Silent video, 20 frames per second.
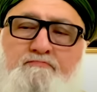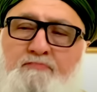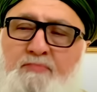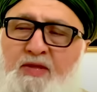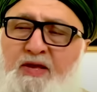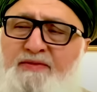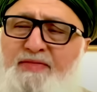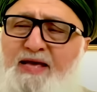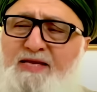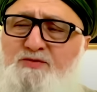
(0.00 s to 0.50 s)

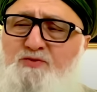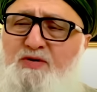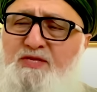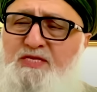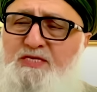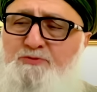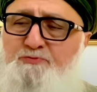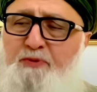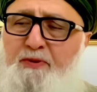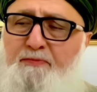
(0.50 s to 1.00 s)
and that's why
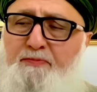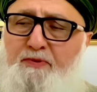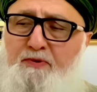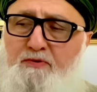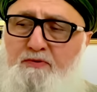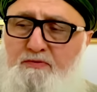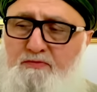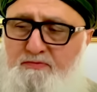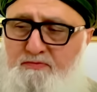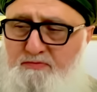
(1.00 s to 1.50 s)
these
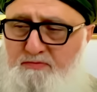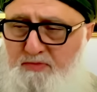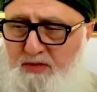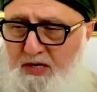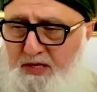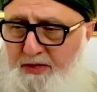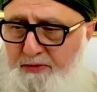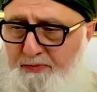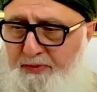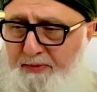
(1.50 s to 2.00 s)
people,
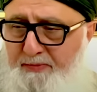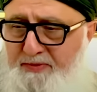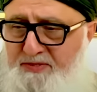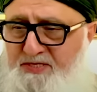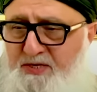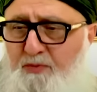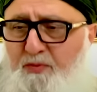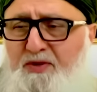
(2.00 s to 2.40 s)
other people say,